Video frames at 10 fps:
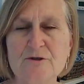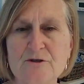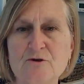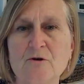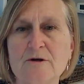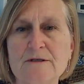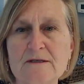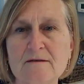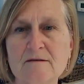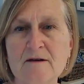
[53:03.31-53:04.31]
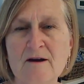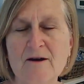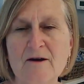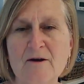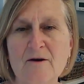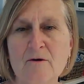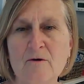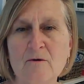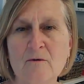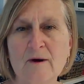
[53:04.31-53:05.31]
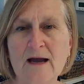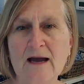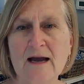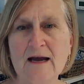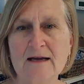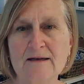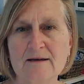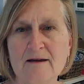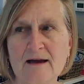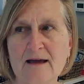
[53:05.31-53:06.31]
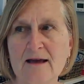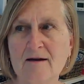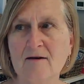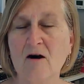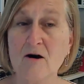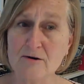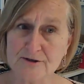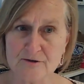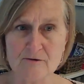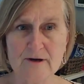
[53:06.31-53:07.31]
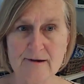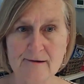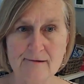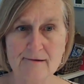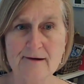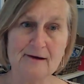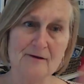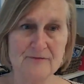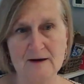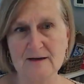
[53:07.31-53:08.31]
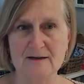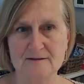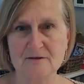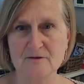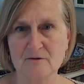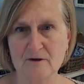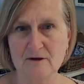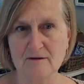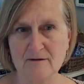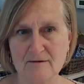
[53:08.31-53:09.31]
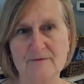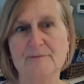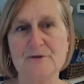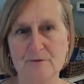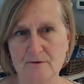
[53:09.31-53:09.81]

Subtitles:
Judy Jorgensen, who had an art degree and a finance degree from